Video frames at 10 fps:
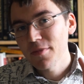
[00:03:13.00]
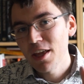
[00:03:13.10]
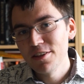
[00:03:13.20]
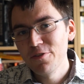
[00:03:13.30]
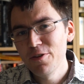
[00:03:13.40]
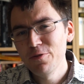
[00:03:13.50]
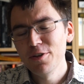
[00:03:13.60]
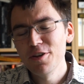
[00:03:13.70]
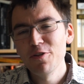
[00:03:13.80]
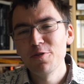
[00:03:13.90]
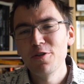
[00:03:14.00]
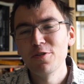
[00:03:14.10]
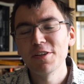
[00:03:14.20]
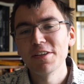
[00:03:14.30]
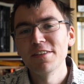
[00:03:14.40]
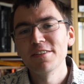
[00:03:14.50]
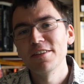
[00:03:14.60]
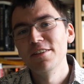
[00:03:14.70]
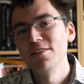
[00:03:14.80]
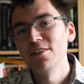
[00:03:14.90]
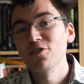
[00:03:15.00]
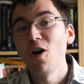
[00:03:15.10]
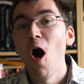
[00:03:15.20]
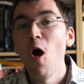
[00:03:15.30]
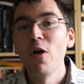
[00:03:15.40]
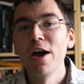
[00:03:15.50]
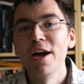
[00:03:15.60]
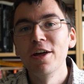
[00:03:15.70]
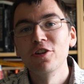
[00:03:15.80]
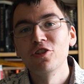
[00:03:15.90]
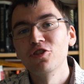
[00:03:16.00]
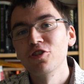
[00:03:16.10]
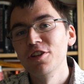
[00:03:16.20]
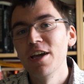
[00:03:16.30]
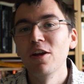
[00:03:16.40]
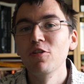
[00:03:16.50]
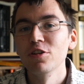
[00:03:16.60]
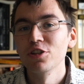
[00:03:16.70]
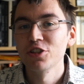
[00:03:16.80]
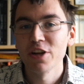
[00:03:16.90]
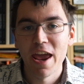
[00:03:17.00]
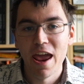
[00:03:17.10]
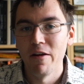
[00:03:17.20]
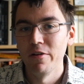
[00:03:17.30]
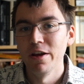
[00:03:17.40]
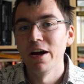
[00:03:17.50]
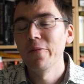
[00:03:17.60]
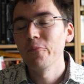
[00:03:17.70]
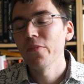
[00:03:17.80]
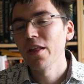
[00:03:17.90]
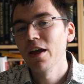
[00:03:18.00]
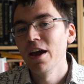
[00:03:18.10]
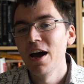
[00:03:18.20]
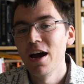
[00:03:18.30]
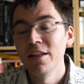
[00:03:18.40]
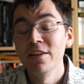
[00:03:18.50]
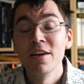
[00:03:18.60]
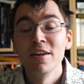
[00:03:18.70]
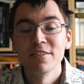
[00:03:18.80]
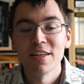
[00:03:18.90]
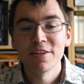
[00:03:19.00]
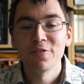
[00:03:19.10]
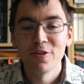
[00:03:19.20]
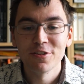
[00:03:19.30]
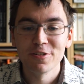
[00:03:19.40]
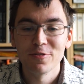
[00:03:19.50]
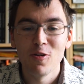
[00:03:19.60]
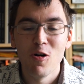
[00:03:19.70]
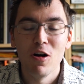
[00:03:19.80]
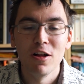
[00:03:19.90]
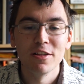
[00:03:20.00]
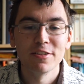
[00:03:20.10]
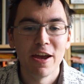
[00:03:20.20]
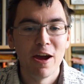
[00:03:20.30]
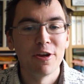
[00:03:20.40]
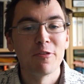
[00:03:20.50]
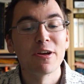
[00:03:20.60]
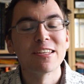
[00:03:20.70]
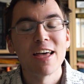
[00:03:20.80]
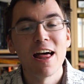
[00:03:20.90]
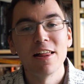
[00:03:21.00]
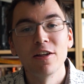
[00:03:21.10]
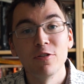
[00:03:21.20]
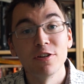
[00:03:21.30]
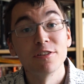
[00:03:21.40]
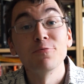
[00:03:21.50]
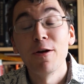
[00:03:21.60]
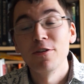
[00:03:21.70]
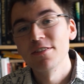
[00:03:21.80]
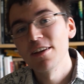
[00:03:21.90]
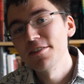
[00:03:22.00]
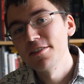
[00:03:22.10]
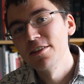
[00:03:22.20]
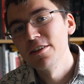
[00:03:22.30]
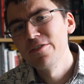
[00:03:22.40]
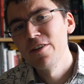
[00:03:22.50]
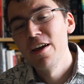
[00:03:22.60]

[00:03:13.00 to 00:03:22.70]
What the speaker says: the 50-euro note is in this orange, yellowish area. And that's first of all the area where the L cone is very sensitive.